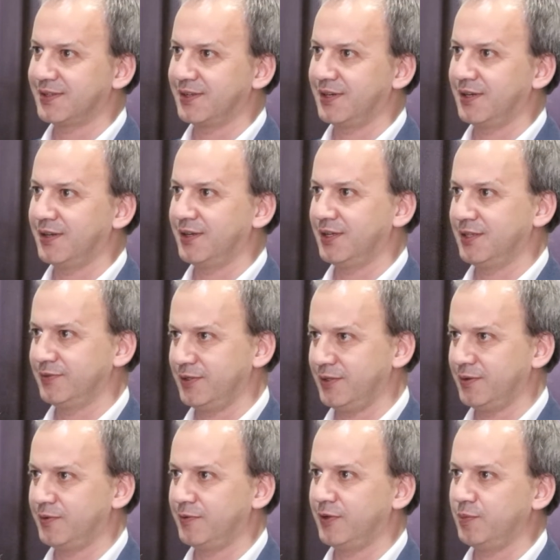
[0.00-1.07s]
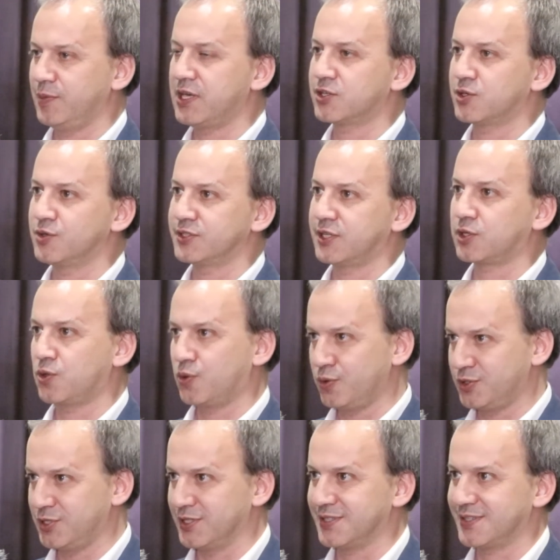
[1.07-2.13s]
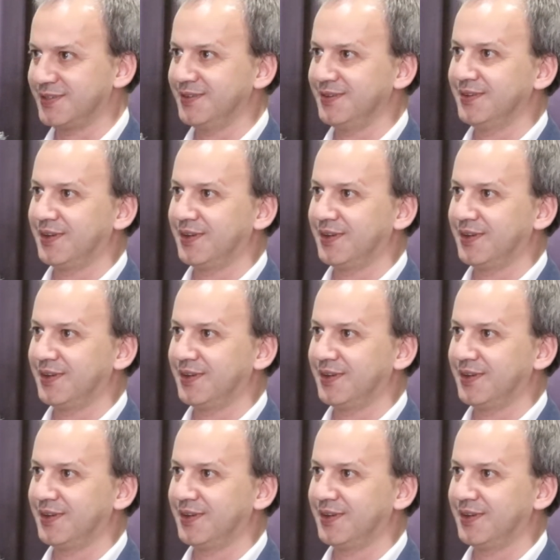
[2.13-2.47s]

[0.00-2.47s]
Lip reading: and we will make sure that coaches